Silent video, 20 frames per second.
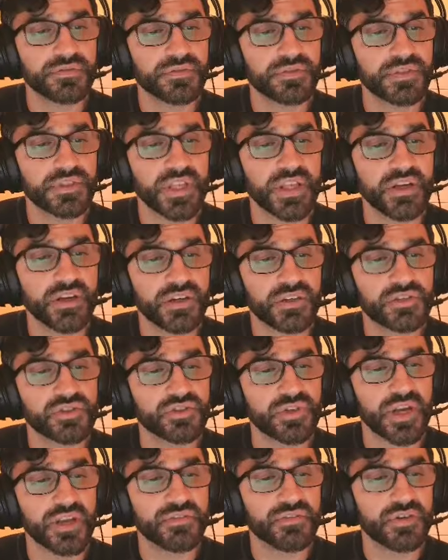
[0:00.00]
They are a
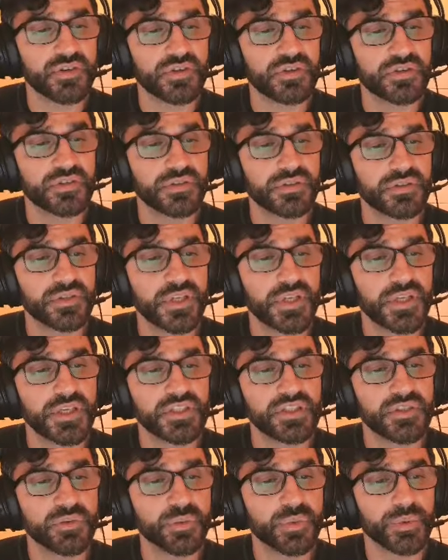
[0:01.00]
driver.
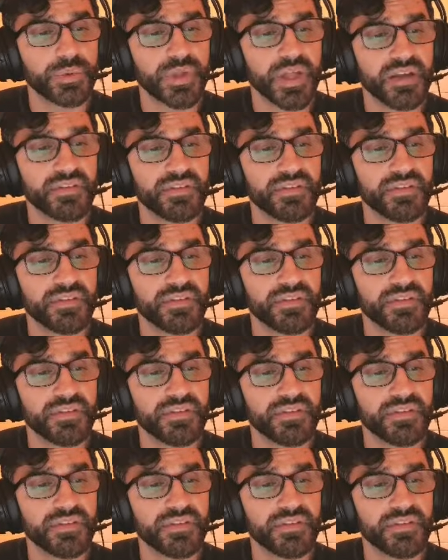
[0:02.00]
So we will have